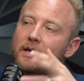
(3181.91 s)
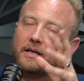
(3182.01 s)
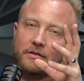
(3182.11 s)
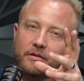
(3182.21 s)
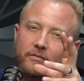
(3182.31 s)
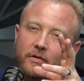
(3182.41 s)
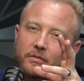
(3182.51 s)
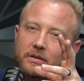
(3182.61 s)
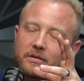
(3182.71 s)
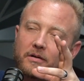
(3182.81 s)
as you're
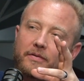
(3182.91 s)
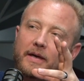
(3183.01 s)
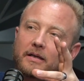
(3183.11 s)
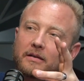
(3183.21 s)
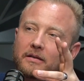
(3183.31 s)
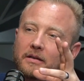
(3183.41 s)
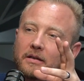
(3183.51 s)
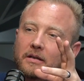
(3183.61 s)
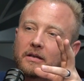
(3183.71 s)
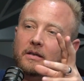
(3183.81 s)
focused on that,
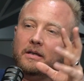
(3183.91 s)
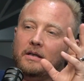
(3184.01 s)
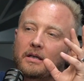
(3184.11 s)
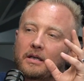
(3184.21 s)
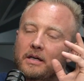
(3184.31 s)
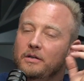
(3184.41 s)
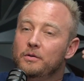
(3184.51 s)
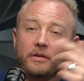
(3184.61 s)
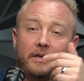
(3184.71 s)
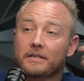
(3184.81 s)
and
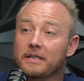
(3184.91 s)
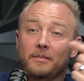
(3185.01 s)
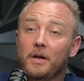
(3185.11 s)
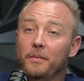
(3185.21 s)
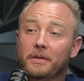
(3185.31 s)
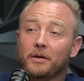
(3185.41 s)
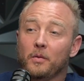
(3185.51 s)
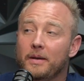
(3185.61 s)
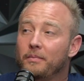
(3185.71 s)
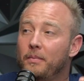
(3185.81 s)
new things keep coming your
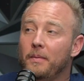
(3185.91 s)
way,